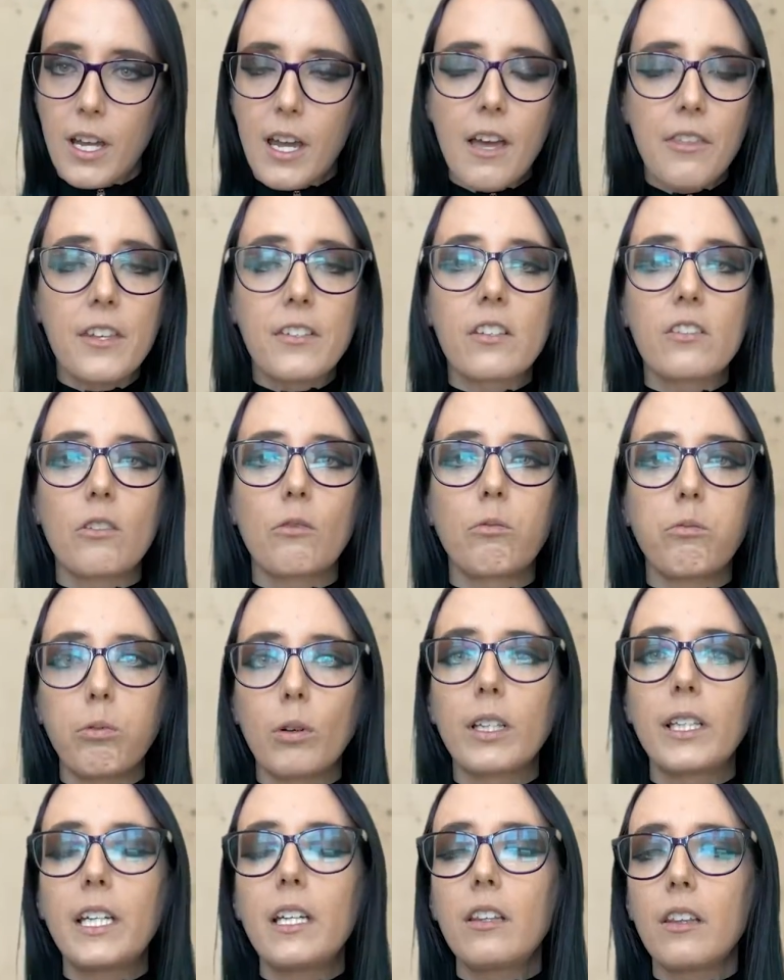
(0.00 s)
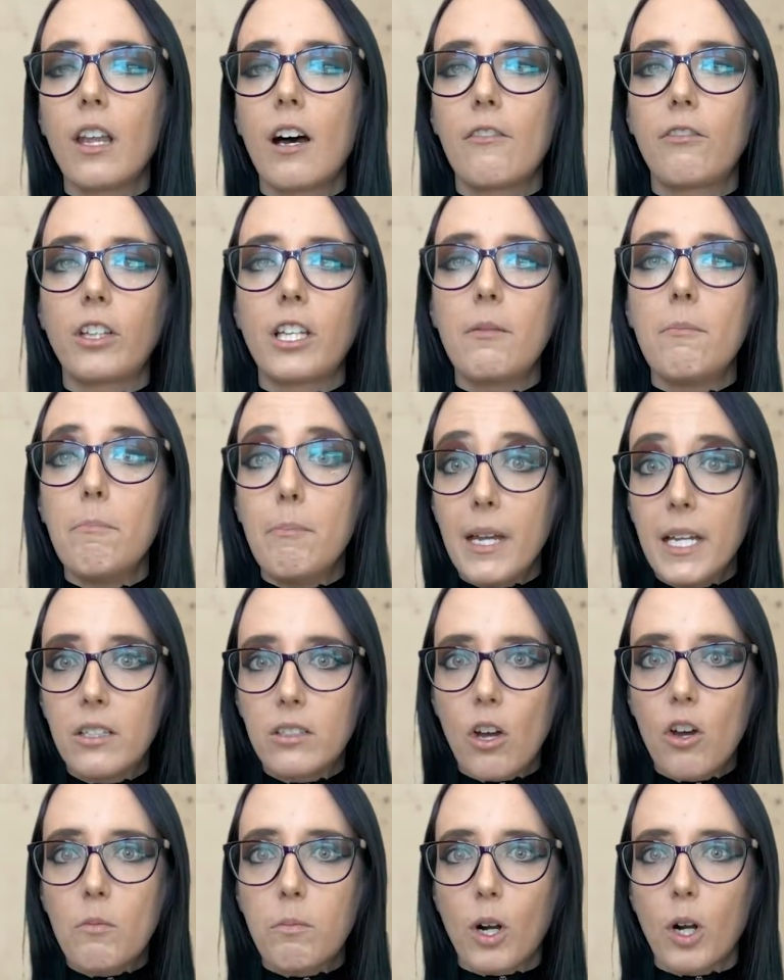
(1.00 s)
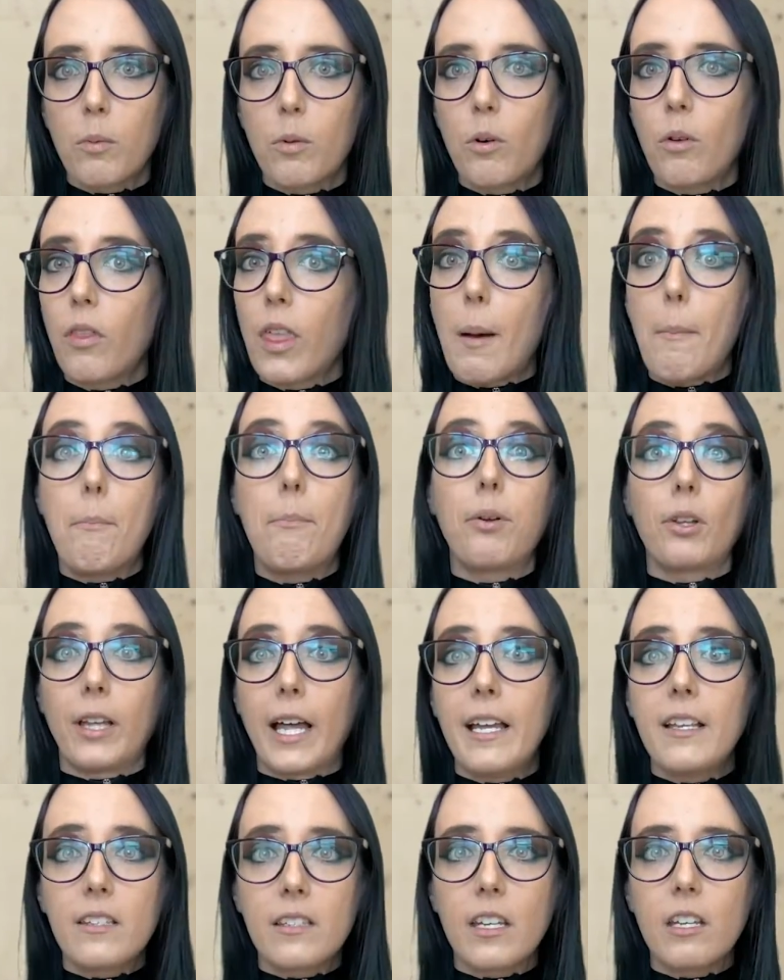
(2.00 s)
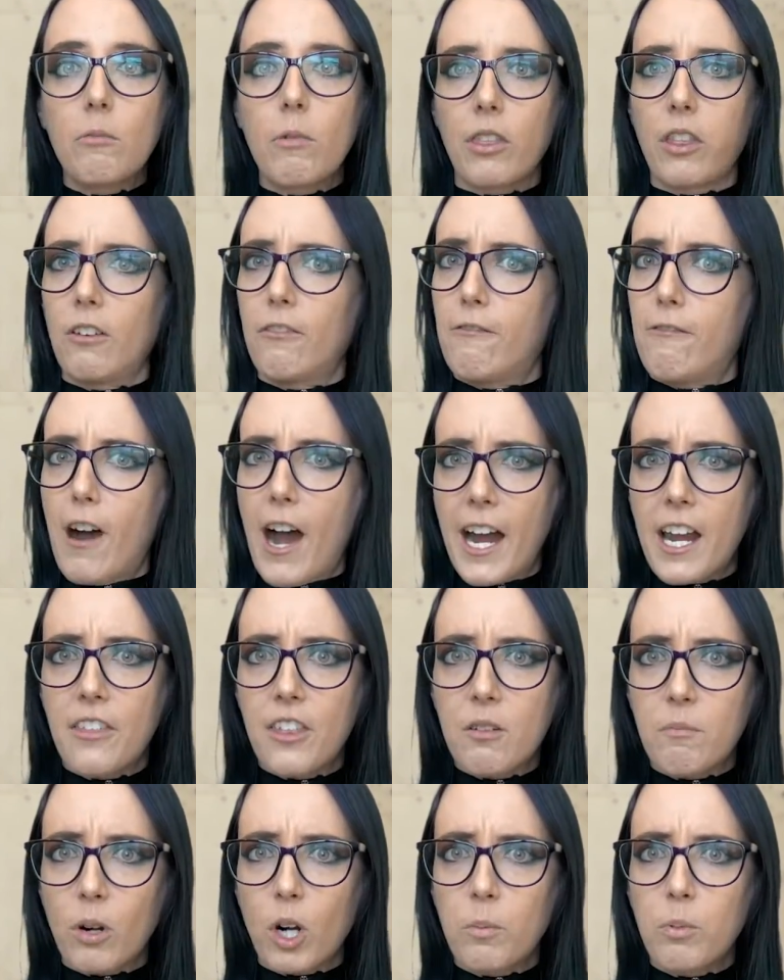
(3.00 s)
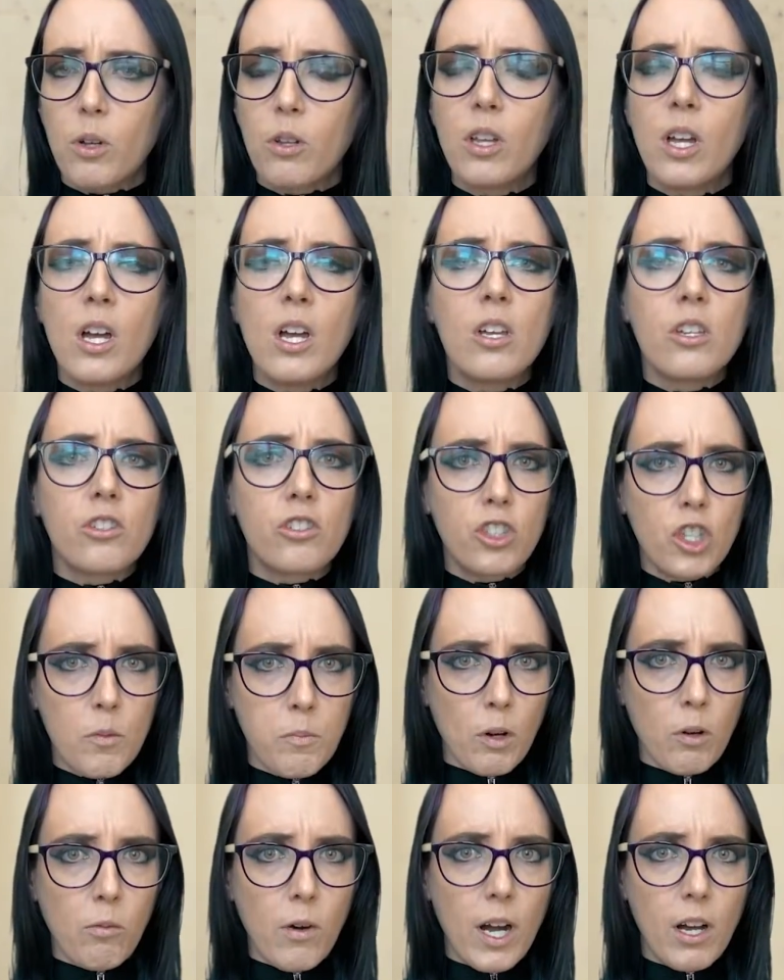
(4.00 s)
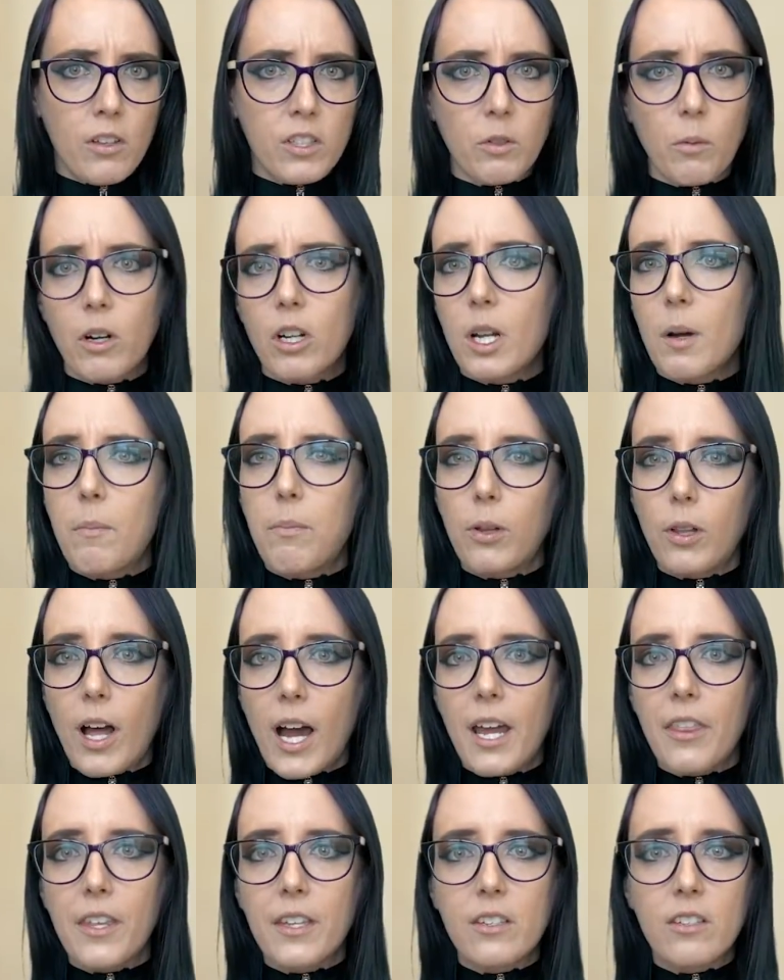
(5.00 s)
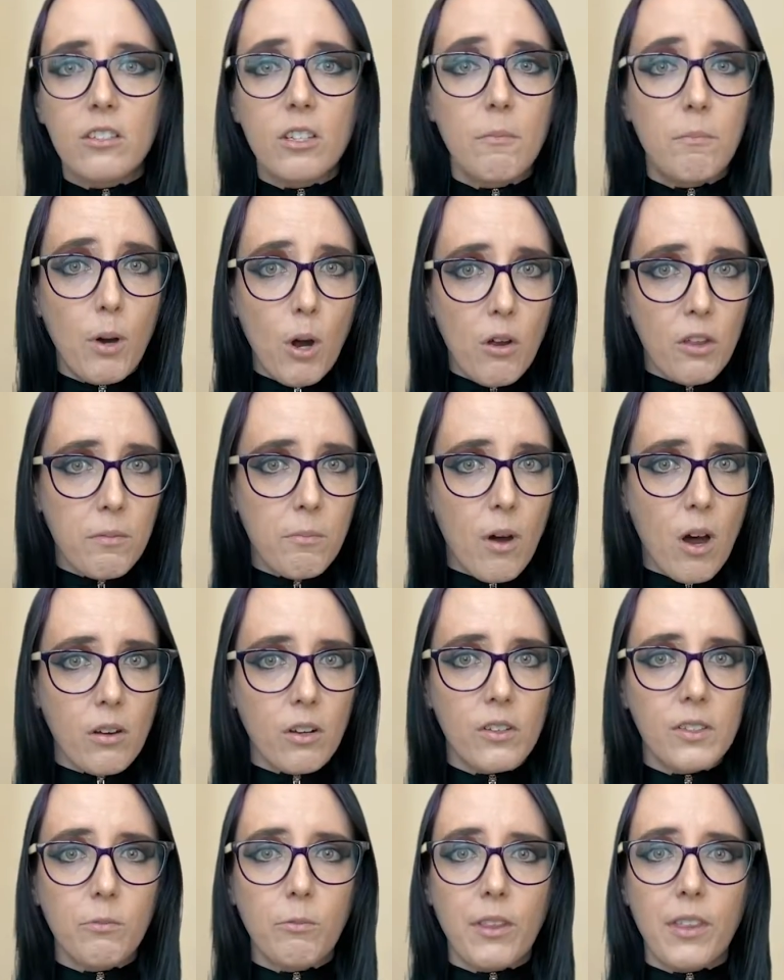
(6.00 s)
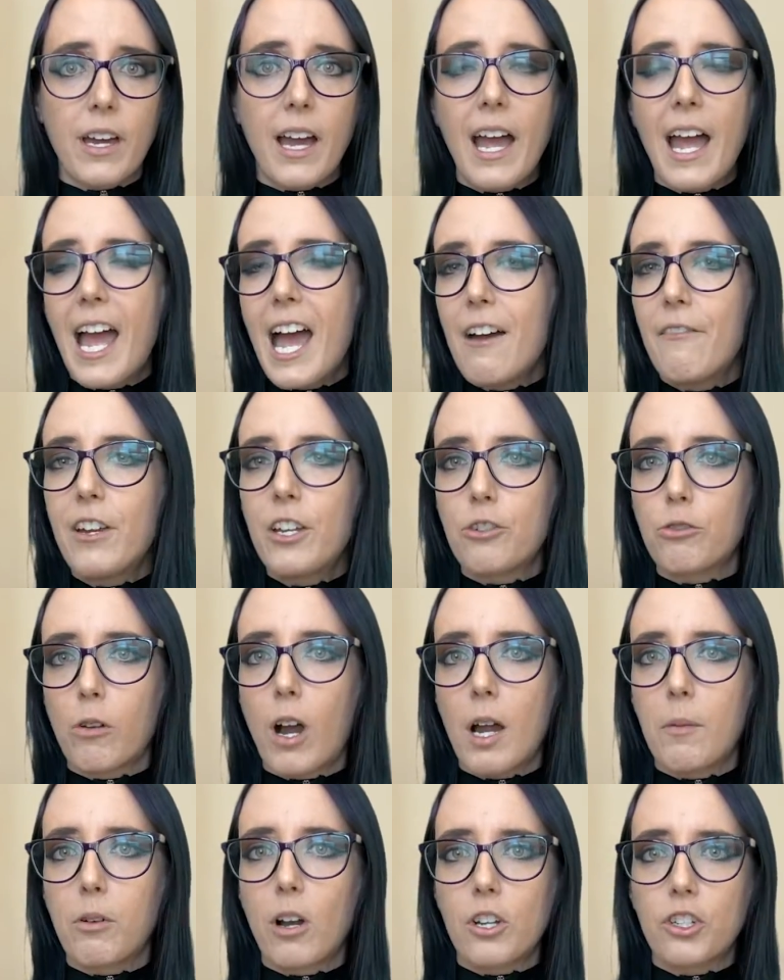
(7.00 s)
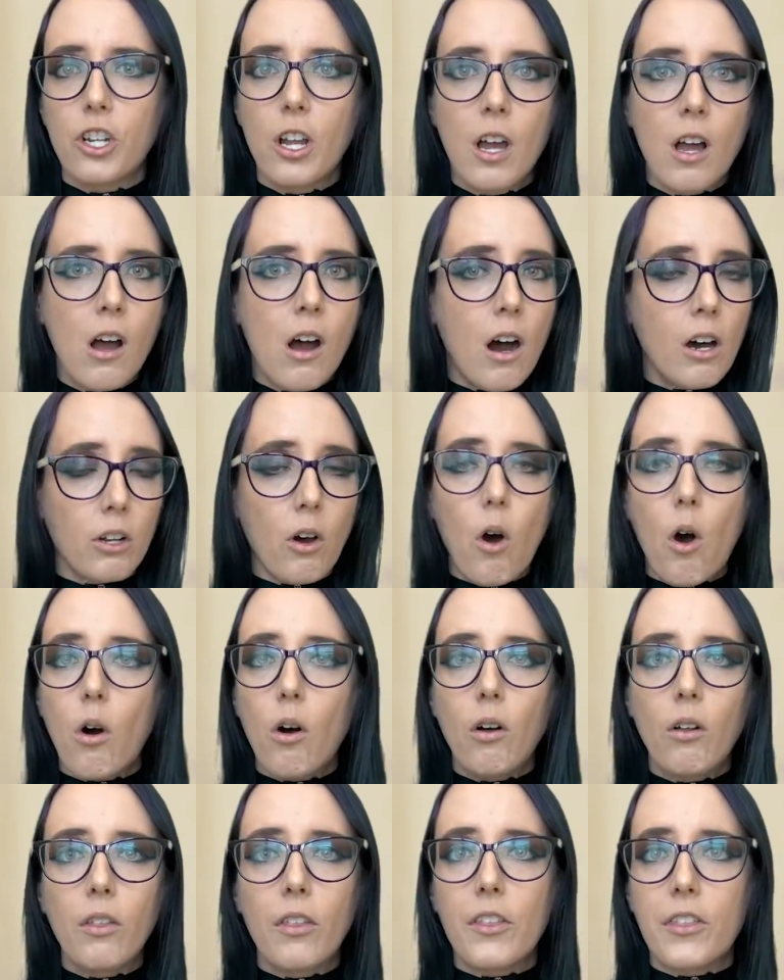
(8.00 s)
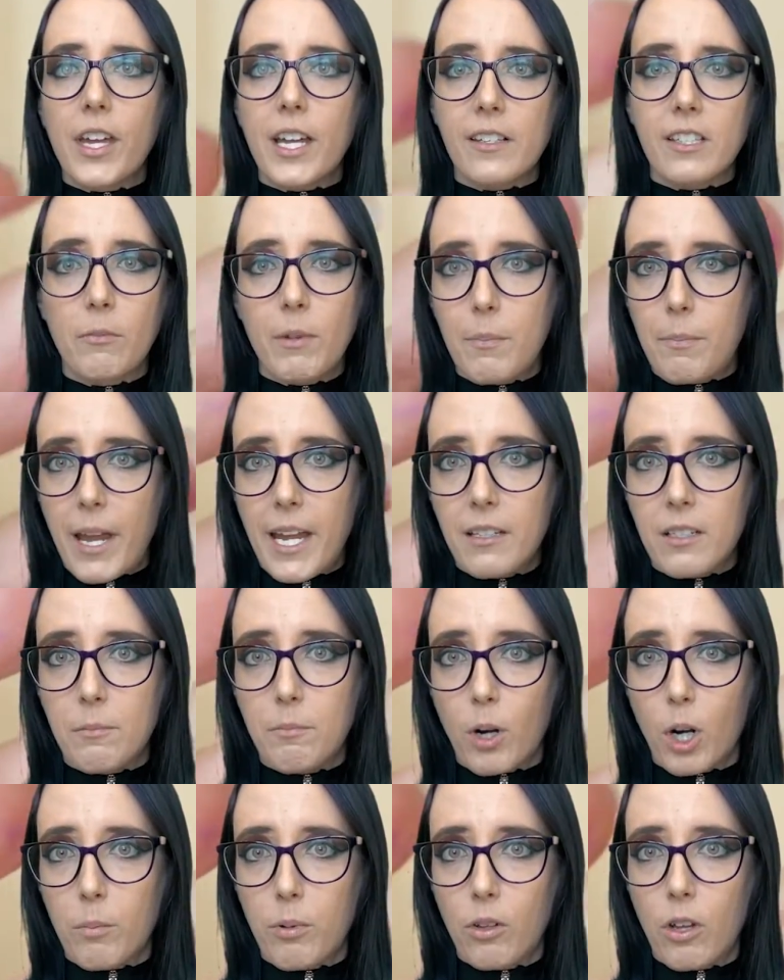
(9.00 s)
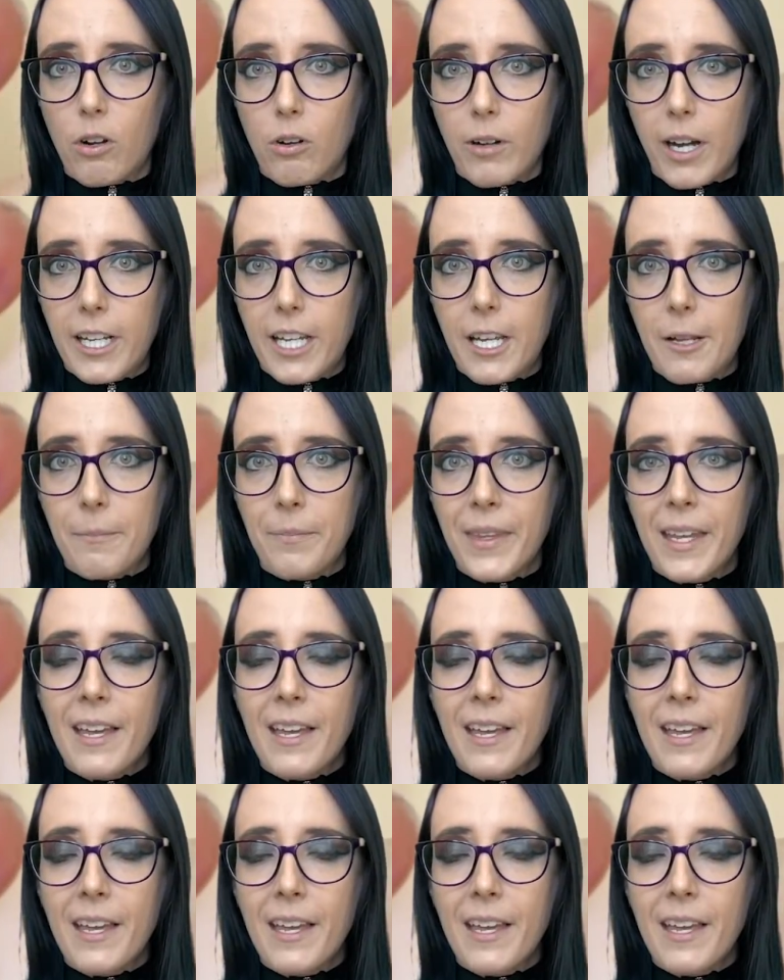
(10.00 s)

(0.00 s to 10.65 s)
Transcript: This is a really lovely mid-tone purple that blends in with Leviathan Purple super well. So we're gonna apply this to both models with a heavy dry brush on all the things that we painted purple already.